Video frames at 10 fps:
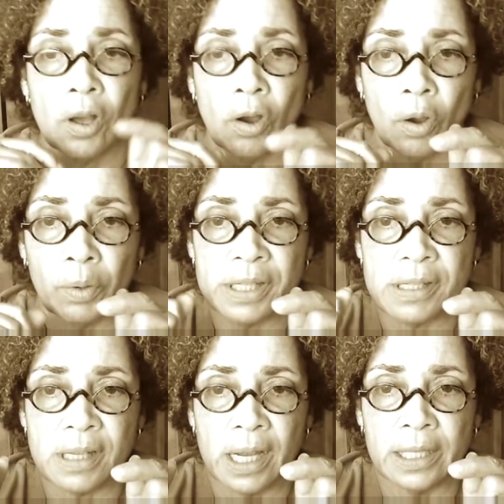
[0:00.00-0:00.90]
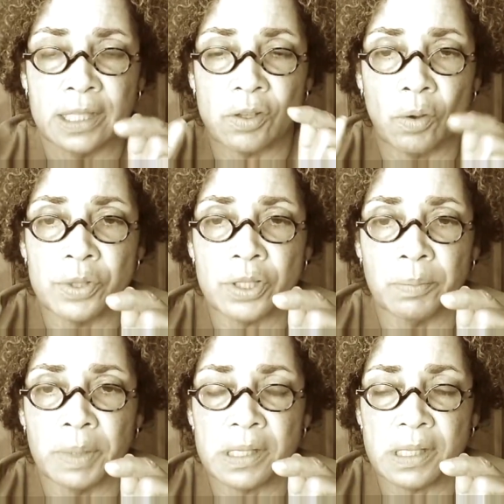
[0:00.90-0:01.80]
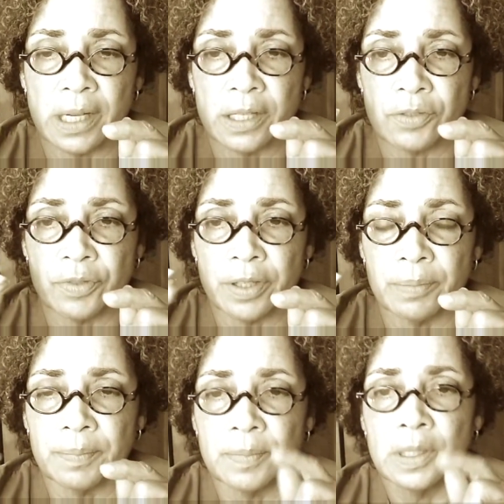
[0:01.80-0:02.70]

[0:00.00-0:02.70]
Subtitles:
it's always going to be a sinus rhythm.